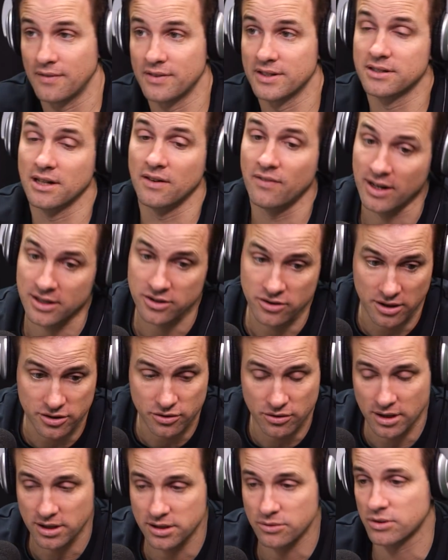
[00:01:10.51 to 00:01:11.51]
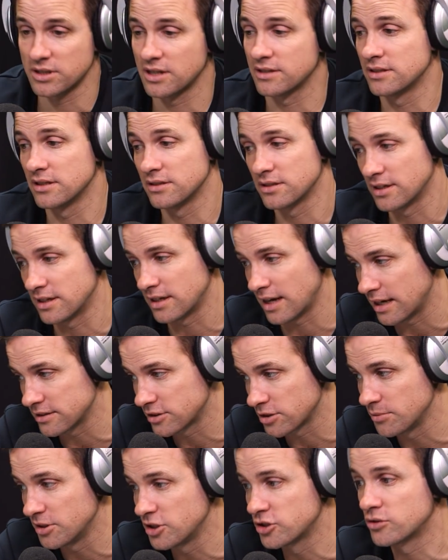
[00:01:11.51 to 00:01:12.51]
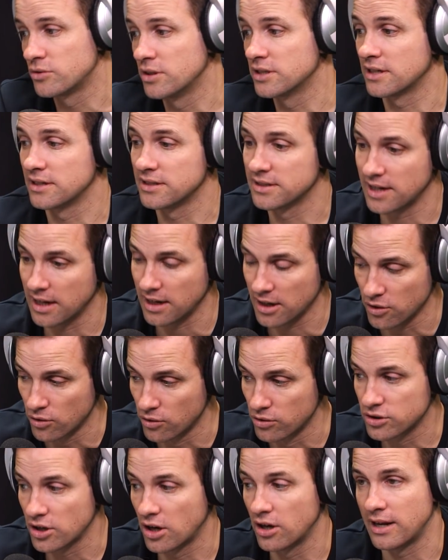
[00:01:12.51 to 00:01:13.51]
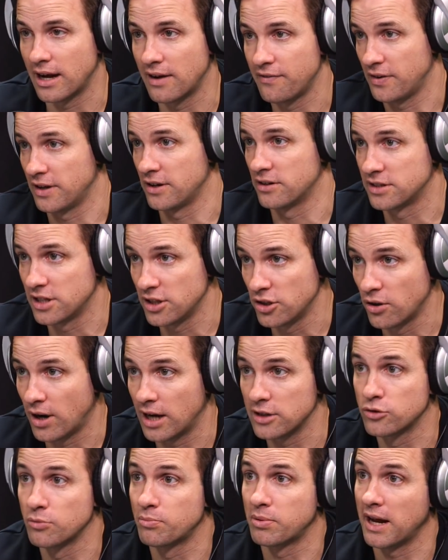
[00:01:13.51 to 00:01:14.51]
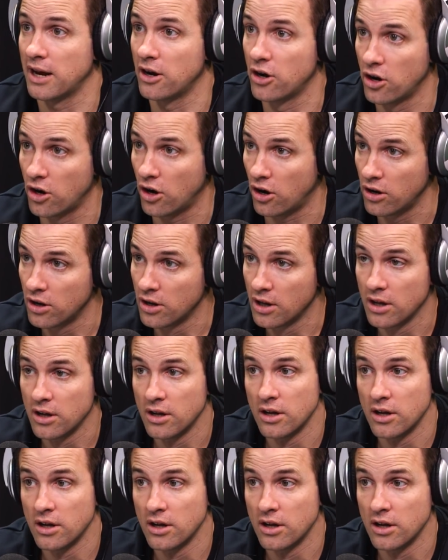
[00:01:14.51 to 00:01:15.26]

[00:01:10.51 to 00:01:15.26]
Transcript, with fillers: David Silva is not as good as he was last season and had some injuries and he's getting older. Now Fernandinho had to play a lot